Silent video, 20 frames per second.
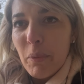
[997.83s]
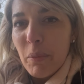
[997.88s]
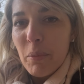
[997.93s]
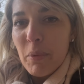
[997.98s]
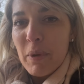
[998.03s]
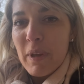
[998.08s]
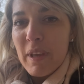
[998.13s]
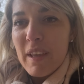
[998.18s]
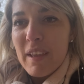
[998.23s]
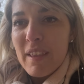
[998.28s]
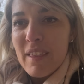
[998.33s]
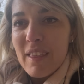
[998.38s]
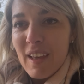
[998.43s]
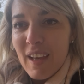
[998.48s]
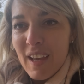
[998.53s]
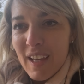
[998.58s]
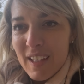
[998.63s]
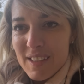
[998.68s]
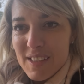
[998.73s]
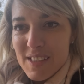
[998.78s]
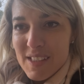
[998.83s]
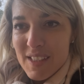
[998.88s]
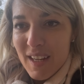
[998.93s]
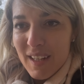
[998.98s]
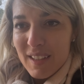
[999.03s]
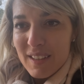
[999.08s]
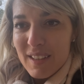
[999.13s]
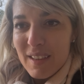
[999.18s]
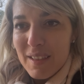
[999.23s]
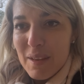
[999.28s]
With Ed
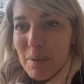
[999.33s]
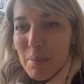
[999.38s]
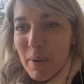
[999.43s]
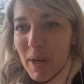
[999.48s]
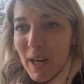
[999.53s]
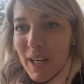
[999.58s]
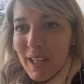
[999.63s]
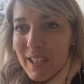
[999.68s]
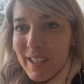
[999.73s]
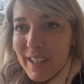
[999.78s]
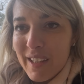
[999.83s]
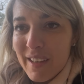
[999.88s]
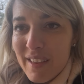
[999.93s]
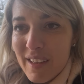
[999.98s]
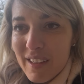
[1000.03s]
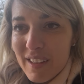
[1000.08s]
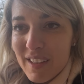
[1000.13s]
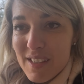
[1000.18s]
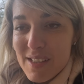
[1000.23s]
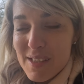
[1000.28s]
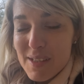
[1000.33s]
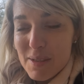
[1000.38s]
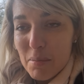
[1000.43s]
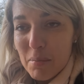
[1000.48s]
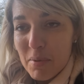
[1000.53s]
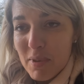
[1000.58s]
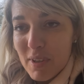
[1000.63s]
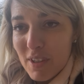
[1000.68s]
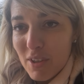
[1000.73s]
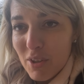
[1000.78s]
started the parquet, there is
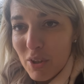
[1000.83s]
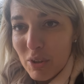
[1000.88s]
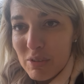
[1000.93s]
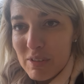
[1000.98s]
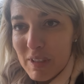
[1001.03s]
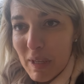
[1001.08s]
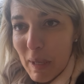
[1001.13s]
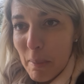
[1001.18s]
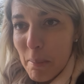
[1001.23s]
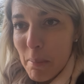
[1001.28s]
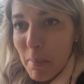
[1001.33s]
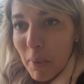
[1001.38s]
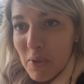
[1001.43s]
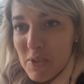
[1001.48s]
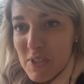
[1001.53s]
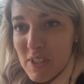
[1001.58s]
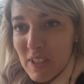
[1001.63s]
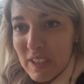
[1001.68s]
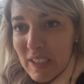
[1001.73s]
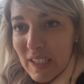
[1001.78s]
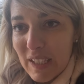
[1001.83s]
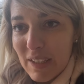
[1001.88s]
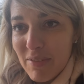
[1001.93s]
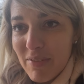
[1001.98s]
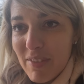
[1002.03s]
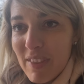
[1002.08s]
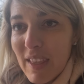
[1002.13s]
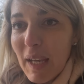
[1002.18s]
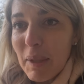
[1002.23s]
something good and positive.